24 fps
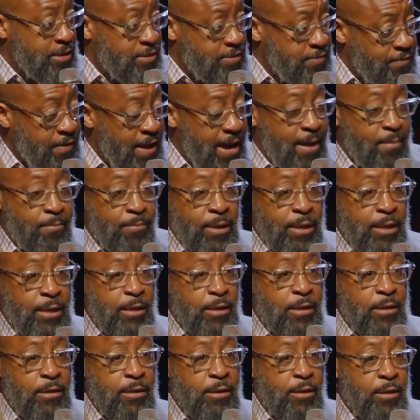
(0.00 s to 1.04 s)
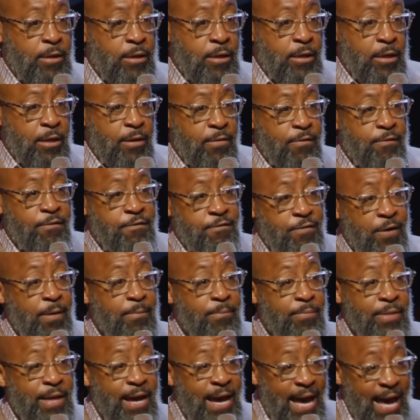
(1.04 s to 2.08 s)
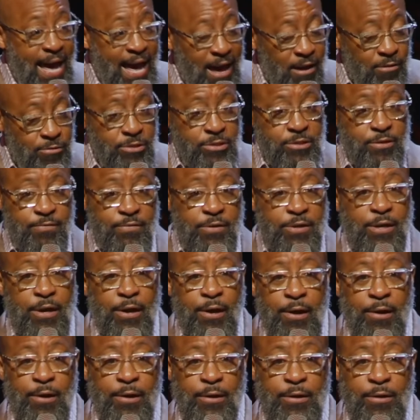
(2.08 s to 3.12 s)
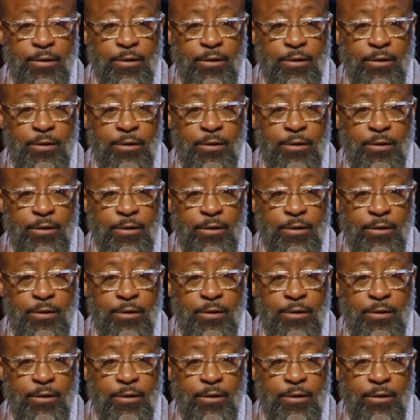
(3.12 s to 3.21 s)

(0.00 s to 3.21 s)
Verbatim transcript: family, from the house of God,